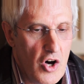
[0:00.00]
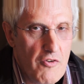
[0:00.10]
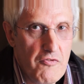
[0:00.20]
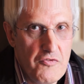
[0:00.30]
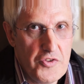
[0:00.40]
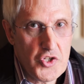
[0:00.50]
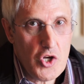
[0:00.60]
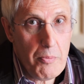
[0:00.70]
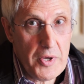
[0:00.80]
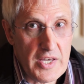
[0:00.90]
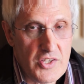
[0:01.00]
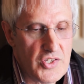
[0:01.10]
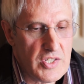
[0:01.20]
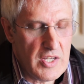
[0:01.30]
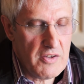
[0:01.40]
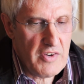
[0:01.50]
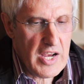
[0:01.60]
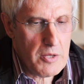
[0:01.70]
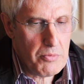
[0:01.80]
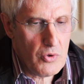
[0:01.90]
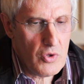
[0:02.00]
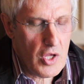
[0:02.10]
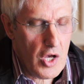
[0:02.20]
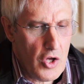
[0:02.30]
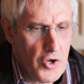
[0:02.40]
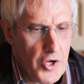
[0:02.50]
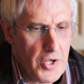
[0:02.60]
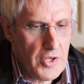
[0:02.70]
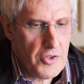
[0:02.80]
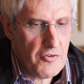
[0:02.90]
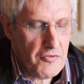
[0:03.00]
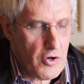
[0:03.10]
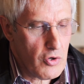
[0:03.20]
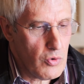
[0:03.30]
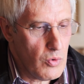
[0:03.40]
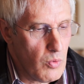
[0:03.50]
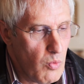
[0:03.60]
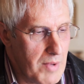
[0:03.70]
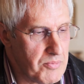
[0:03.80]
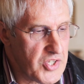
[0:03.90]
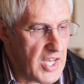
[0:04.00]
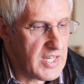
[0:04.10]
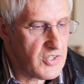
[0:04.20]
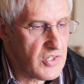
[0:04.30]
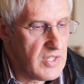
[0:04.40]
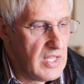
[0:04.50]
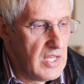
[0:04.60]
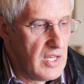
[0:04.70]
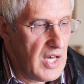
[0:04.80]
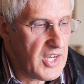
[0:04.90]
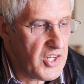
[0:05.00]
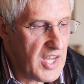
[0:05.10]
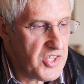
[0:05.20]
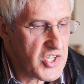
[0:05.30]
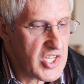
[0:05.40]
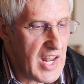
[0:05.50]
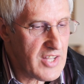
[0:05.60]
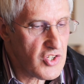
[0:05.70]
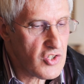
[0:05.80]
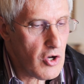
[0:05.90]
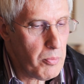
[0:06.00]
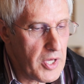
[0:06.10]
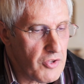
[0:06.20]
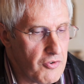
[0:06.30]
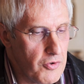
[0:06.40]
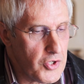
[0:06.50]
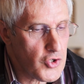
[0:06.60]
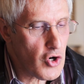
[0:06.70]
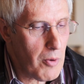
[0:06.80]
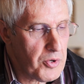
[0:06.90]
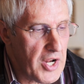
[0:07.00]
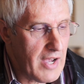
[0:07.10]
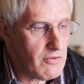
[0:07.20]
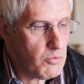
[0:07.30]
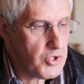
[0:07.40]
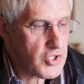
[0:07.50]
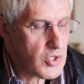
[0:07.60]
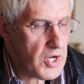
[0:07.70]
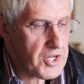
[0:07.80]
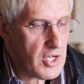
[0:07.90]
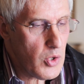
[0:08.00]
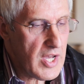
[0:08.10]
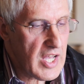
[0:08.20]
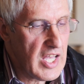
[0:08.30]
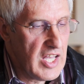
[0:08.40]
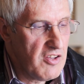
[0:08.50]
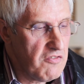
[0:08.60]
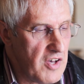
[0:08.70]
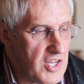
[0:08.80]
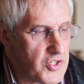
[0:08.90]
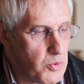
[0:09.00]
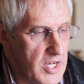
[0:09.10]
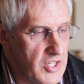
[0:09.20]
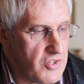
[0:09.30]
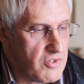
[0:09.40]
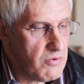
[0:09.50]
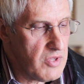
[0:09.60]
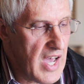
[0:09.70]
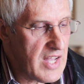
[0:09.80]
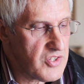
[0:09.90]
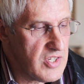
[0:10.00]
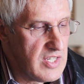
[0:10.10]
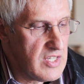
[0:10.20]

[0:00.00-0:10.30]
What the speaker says: of the topics available on the FOCL website. I can either select a topic through the drop down, which is quite a quick, fast way to do that.